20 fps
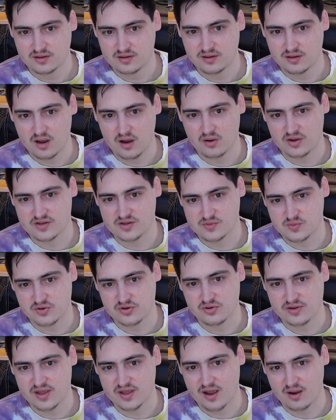Oh, because we're
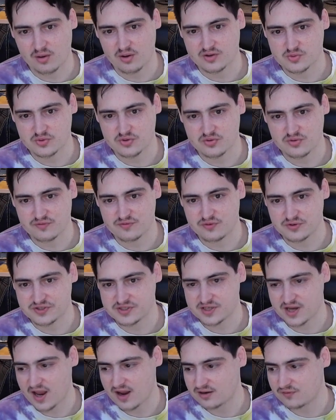doing full
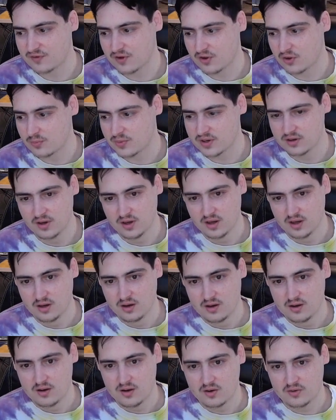stack development.
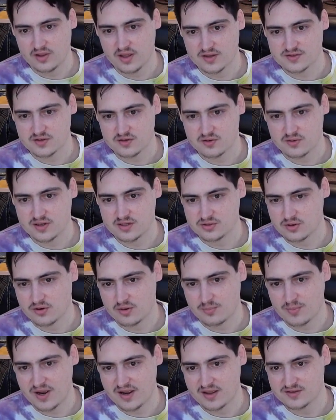Okay, so intro to
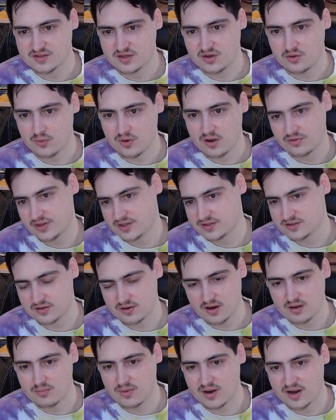MySQL. That's
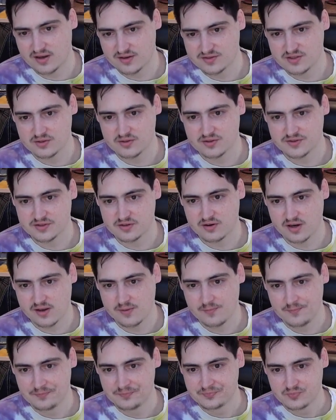great. MySQL is
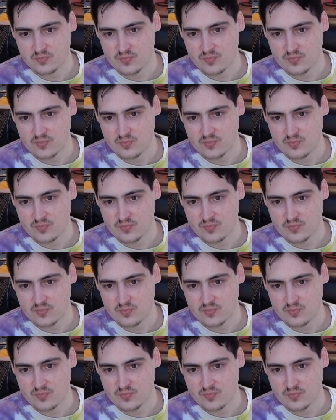great.